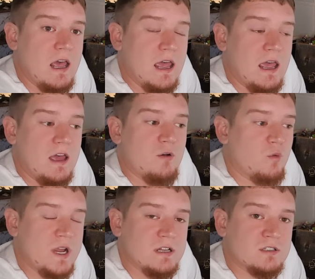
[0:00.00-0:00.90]
and
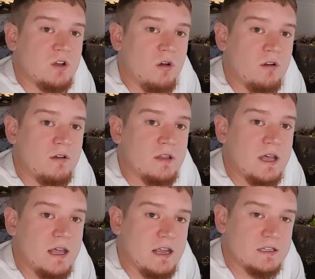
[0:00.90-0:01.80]
reinstall it on
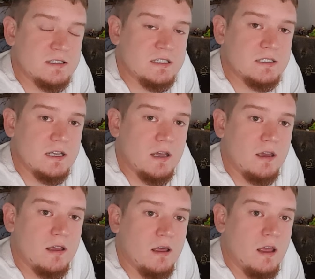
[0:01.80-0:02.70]
the SD stick
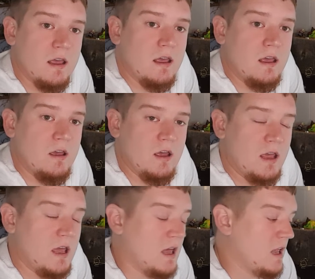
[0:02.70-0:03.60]

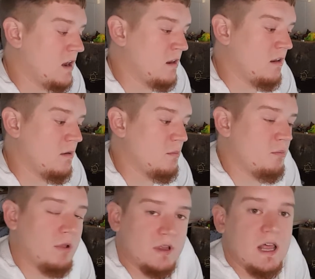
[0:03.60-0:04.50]
and
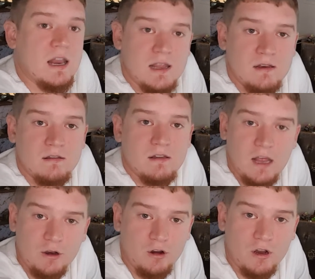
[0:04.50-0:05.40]
plug that in,
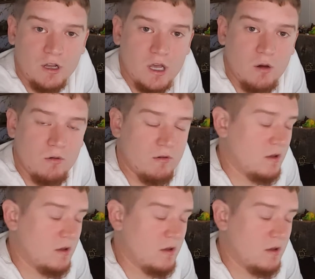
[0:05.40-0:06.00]
and you're good to go.